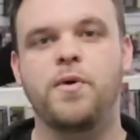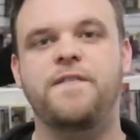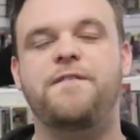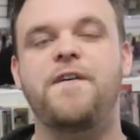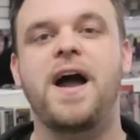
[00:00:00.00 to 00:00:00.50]

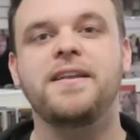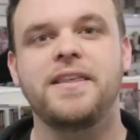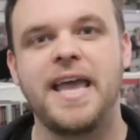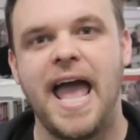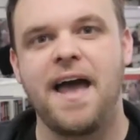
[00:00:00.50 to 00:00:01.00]
We
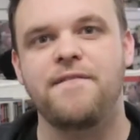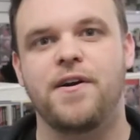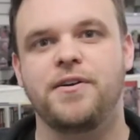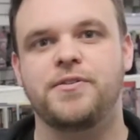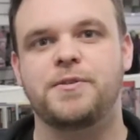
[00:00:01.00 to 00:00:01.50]
finally have
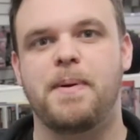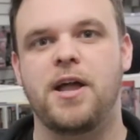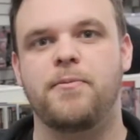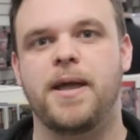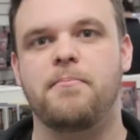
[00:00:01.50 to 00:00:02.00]
our new
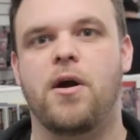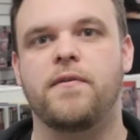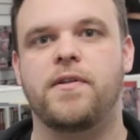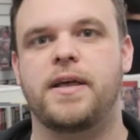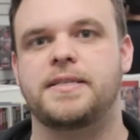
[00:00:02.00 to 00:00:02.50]
Spider-Man.
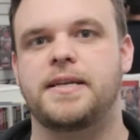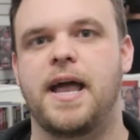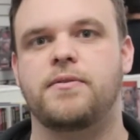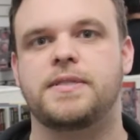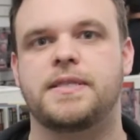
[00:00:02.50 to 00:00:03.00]
Marvel has
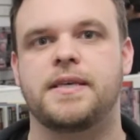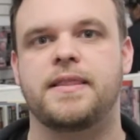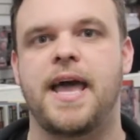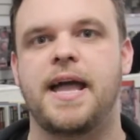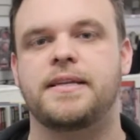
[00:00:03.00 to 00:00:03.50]
announced
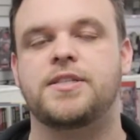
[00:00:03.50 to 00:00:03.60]
that